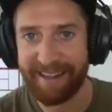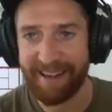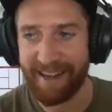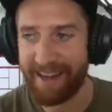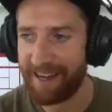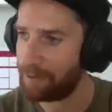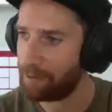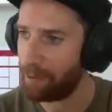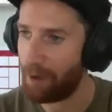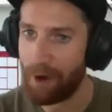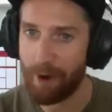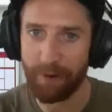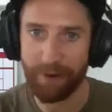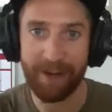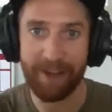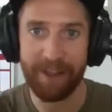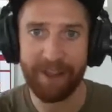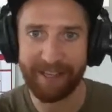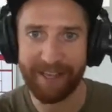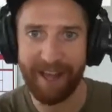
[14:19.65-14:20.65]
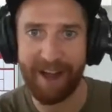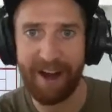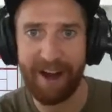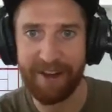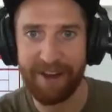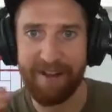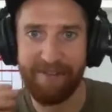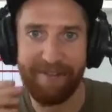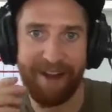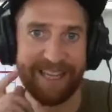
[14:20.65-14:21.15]
is well good at the
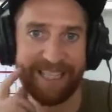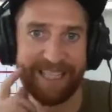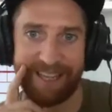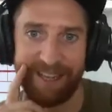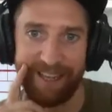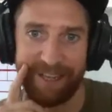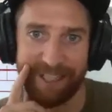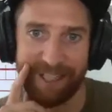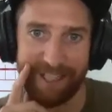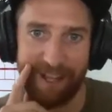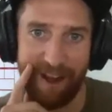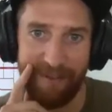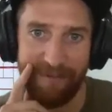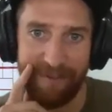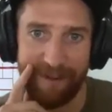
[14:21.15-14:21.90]
cardiovascular stuff,